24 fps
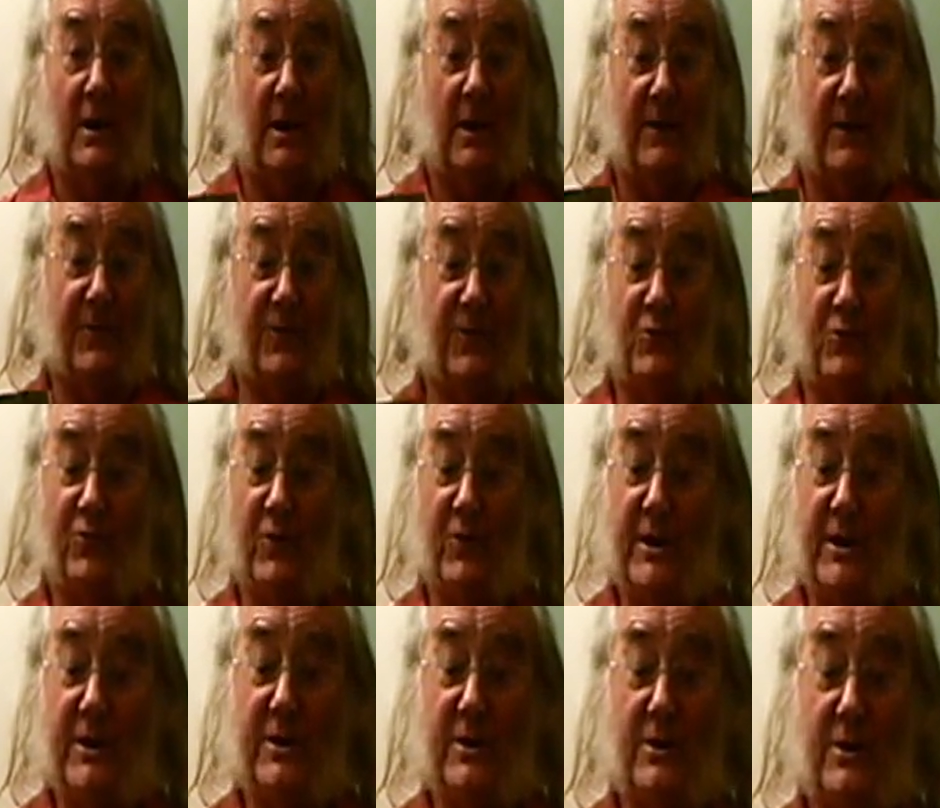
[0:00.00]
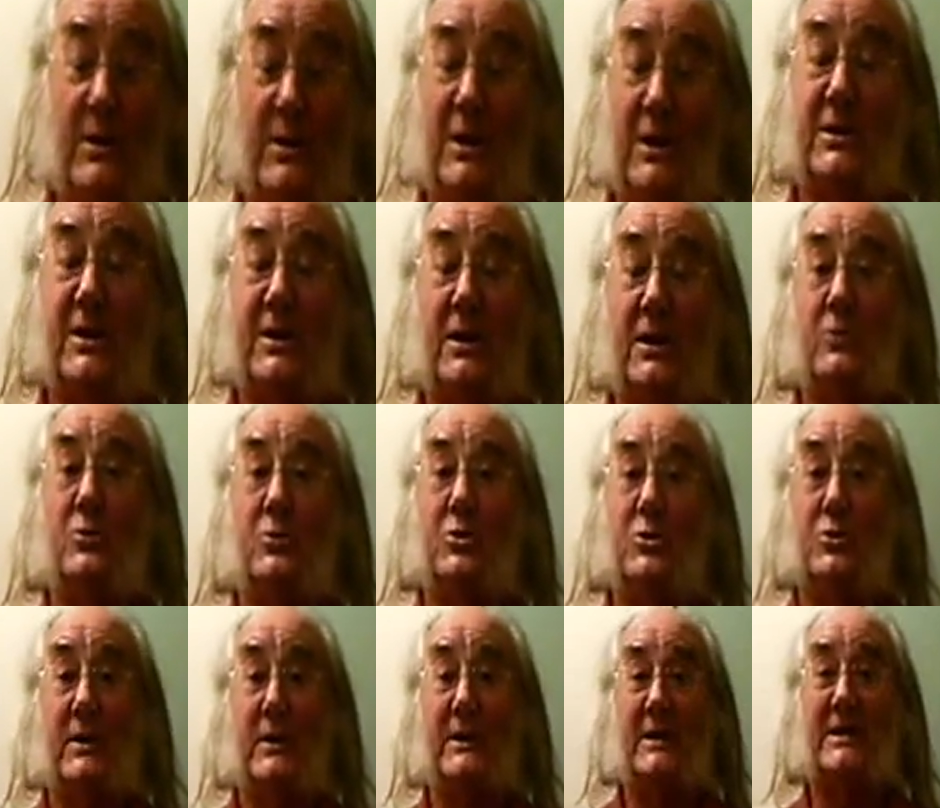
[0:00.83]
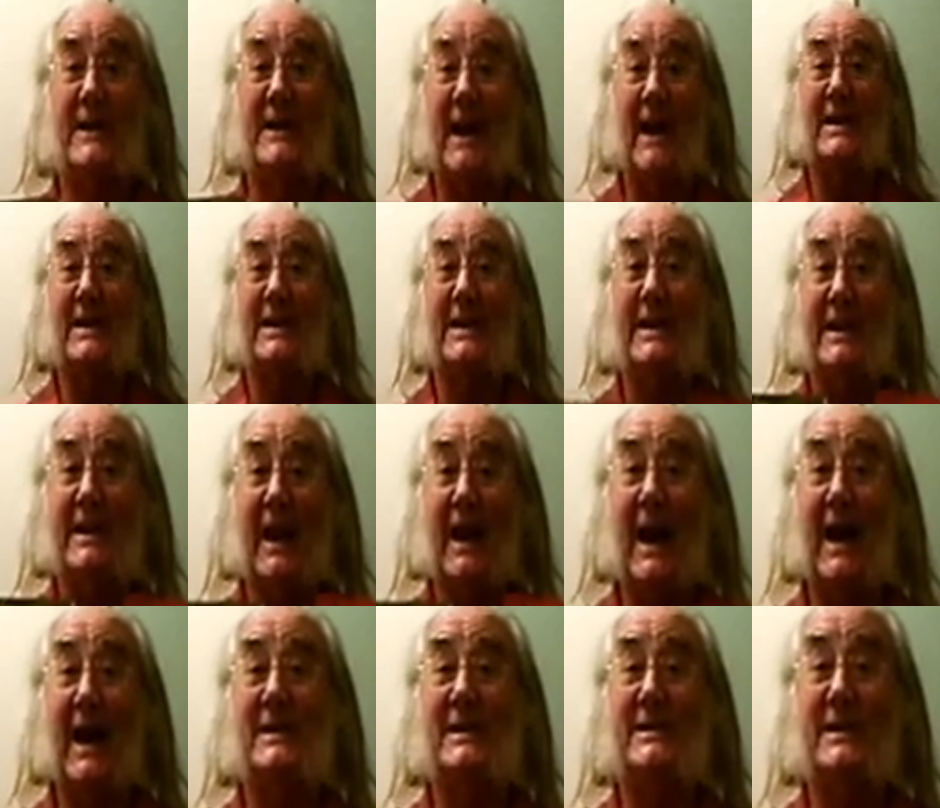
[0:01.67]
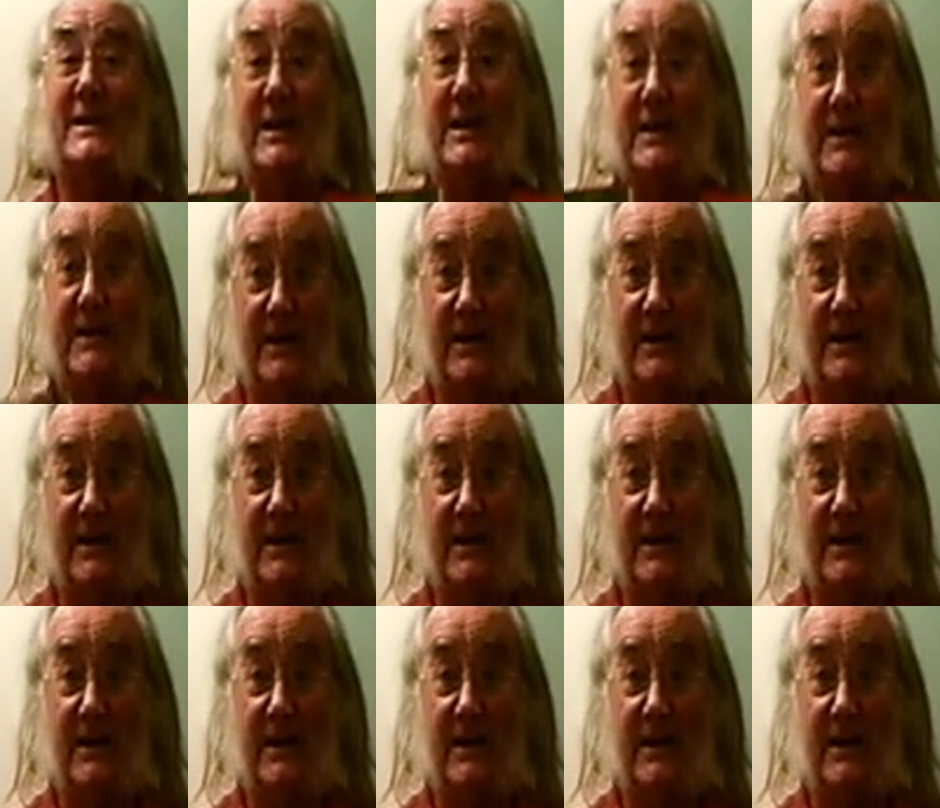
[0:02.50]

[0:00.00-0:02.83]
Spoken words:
If you read them, it tells you exactly as it